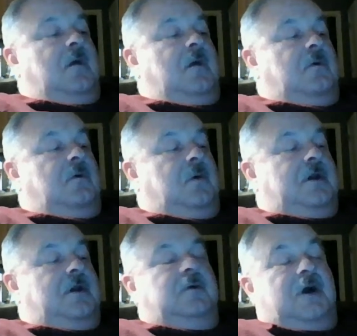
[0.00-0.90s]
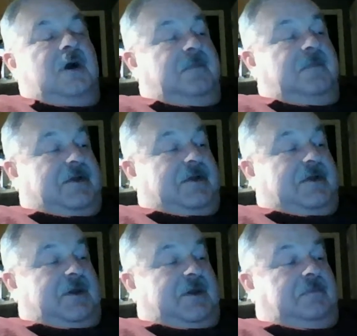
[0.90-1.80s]
But what you were talking
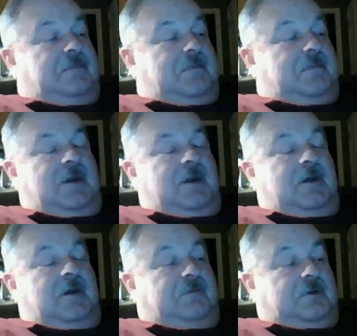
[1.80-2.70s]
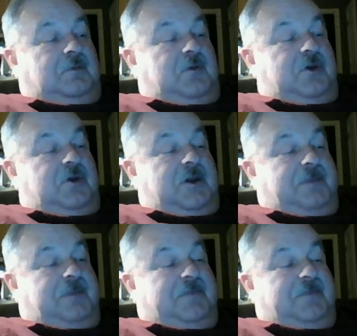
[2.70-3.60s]
about, when you
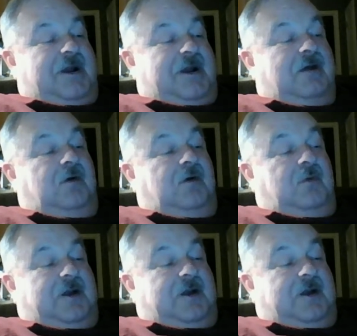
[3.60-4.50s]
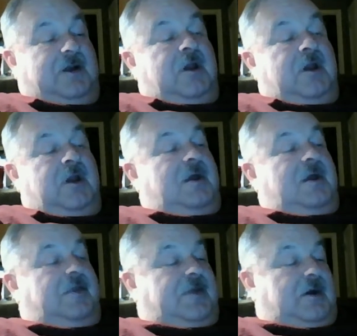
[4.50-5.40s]
get by Panera or whatever,
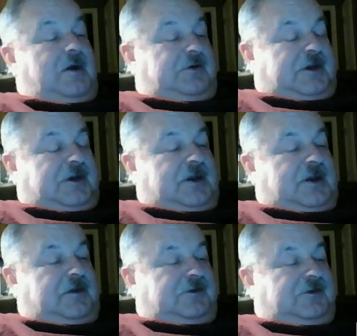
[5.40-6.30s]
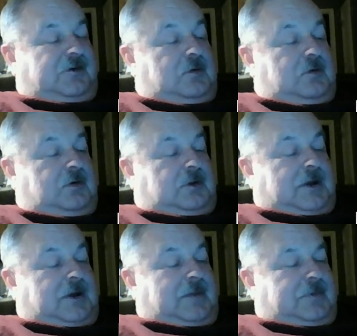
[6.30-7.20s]
there's a Google
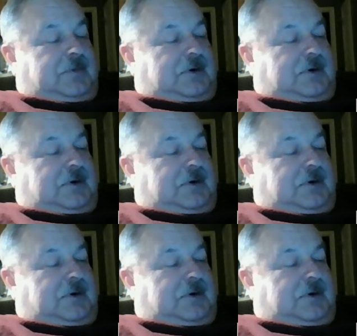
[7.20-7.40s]
app,